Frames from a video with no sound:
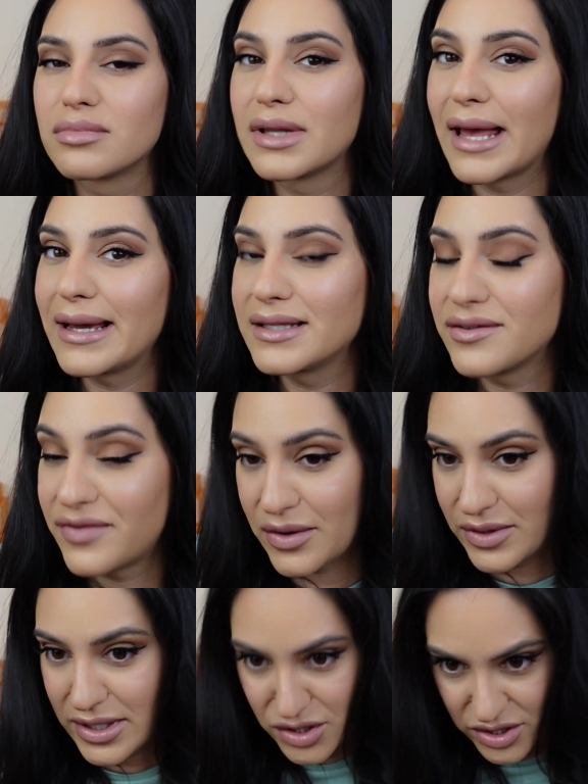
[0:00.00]
like the
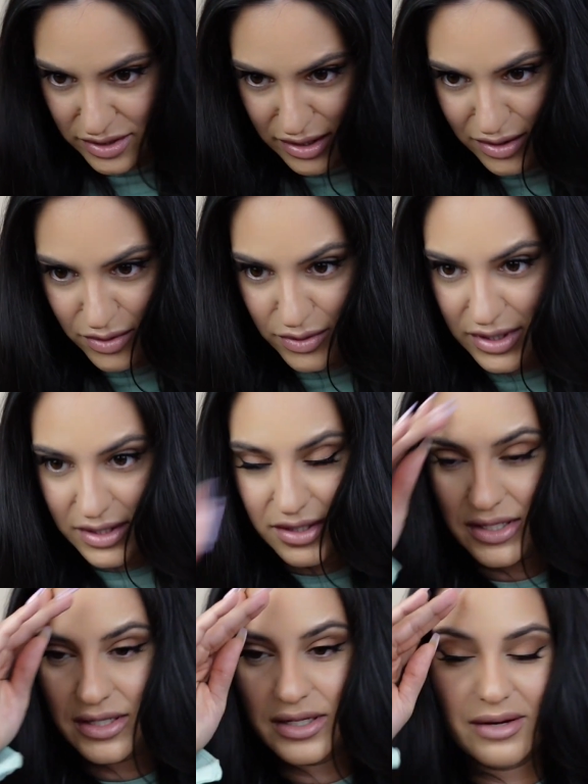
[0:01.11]
foundation now, and